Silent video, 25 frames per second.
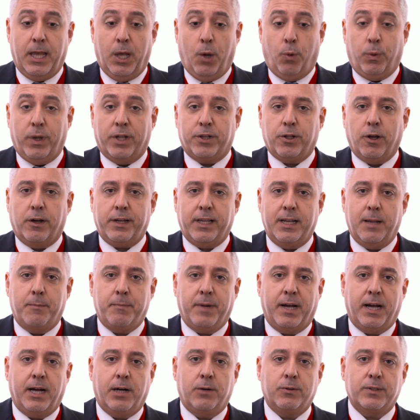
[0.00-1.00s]
We are talking
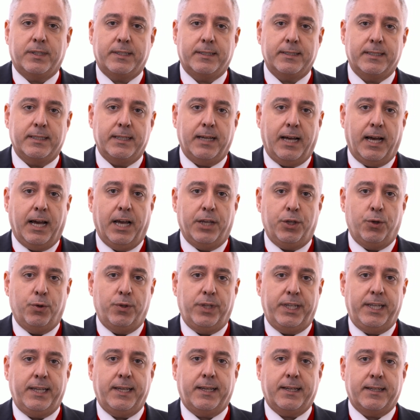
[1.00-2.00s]
about a
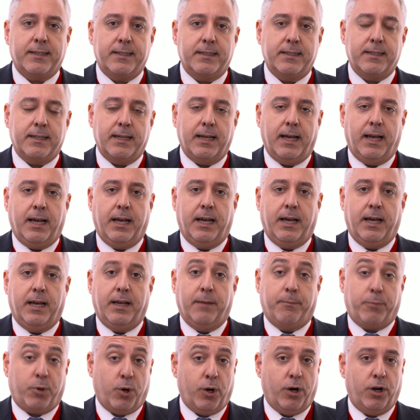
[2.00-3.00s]
unique
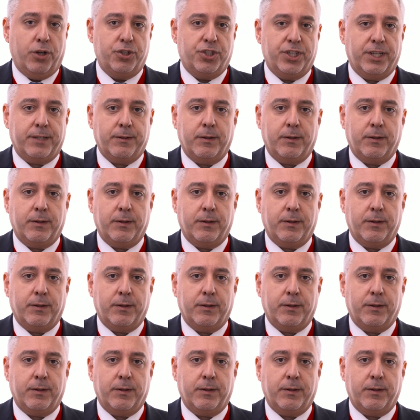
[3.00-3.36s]
project